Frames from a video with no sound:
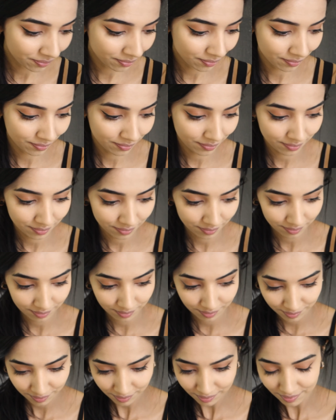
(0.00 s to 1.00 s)

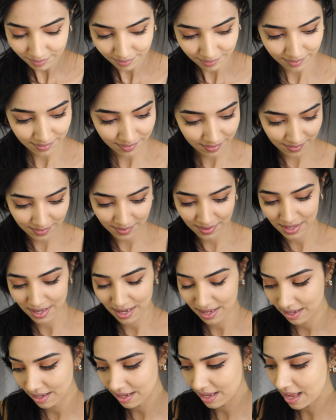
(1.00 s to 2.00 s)

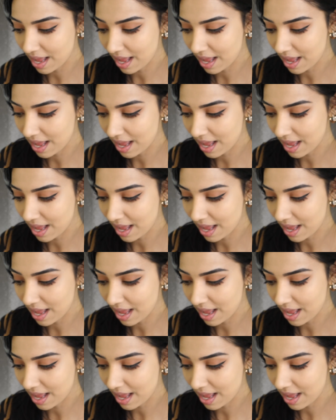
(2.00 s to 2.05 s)
[no speech]